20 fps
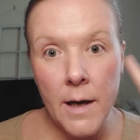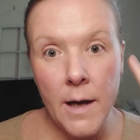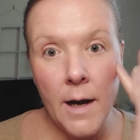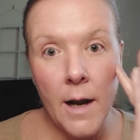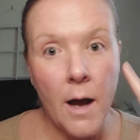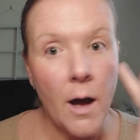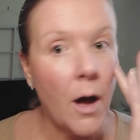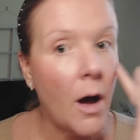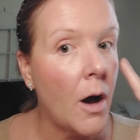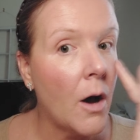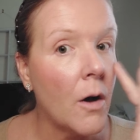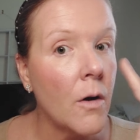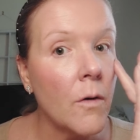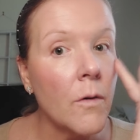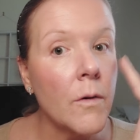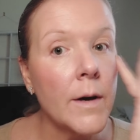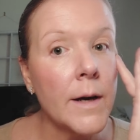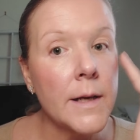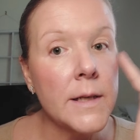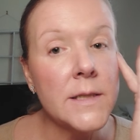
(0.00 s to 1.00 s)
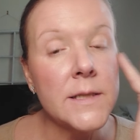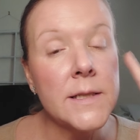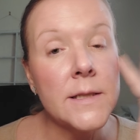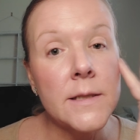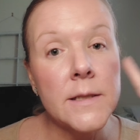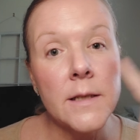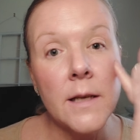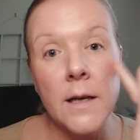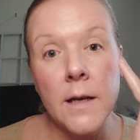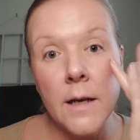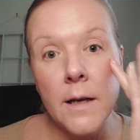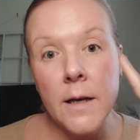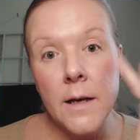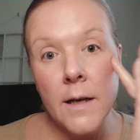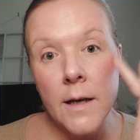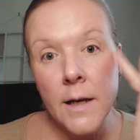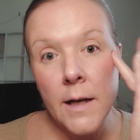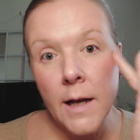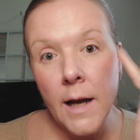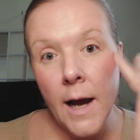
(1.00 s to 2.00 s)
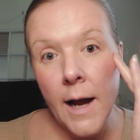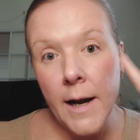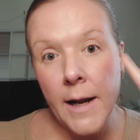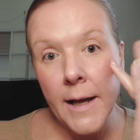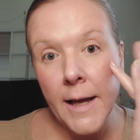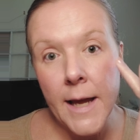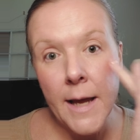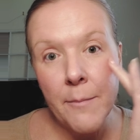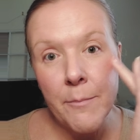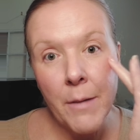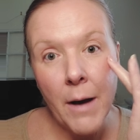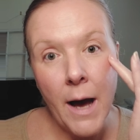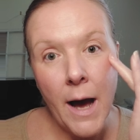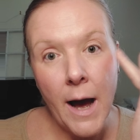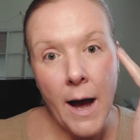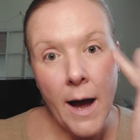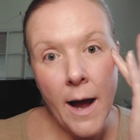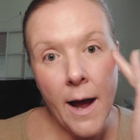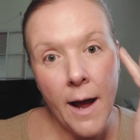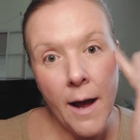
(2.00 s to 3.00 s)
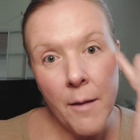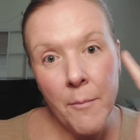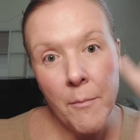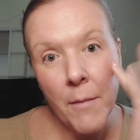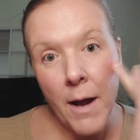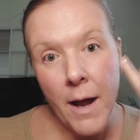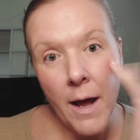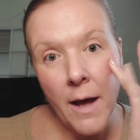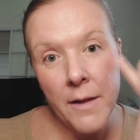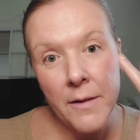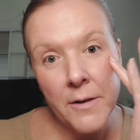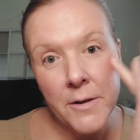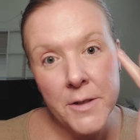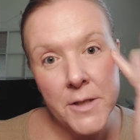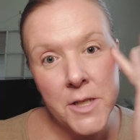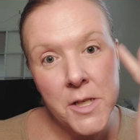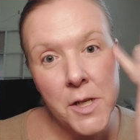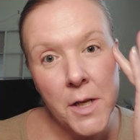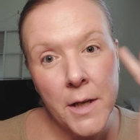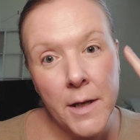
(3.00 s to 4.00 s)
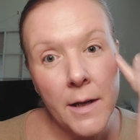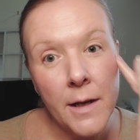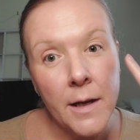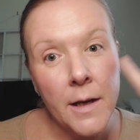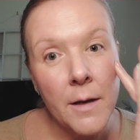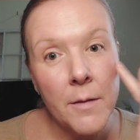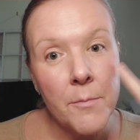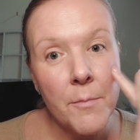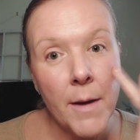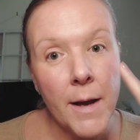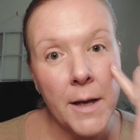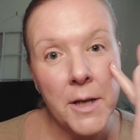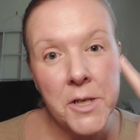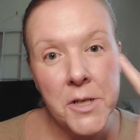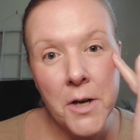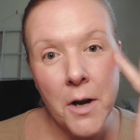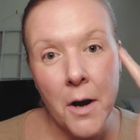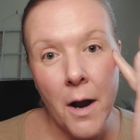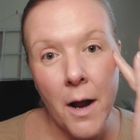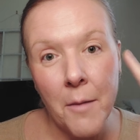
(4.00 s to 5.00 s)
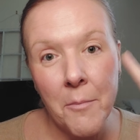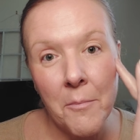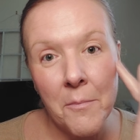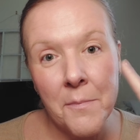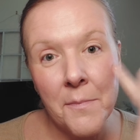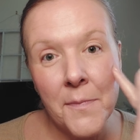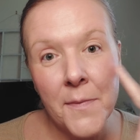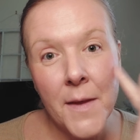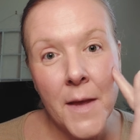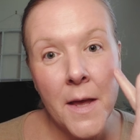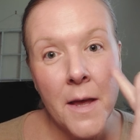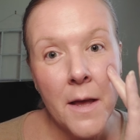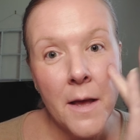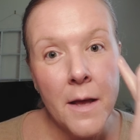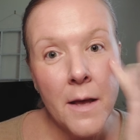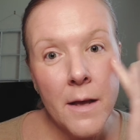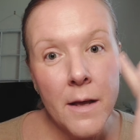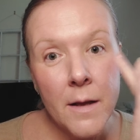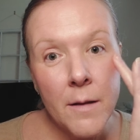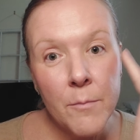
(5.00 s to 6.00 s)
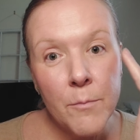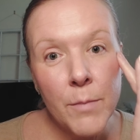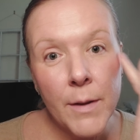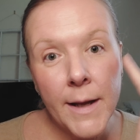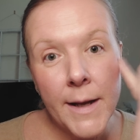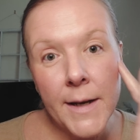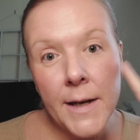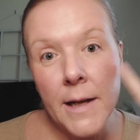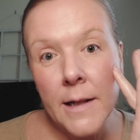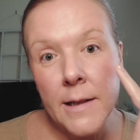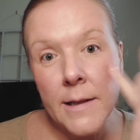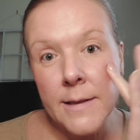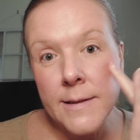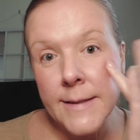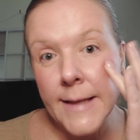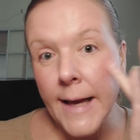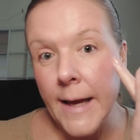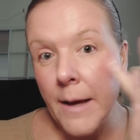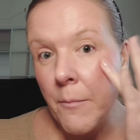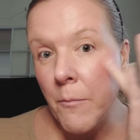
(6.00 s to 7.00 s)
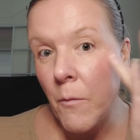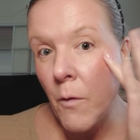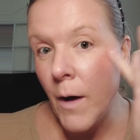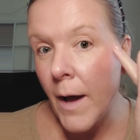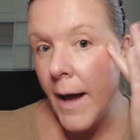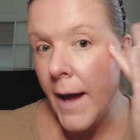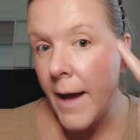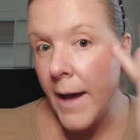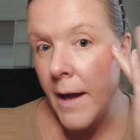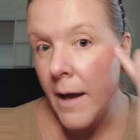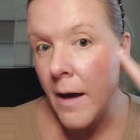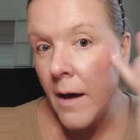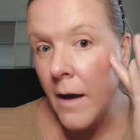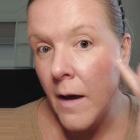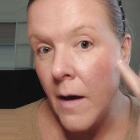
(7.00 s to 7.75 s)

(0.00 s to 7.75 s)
And I always kind of keep an eye on my other cheek, make sure I'm blending the same way.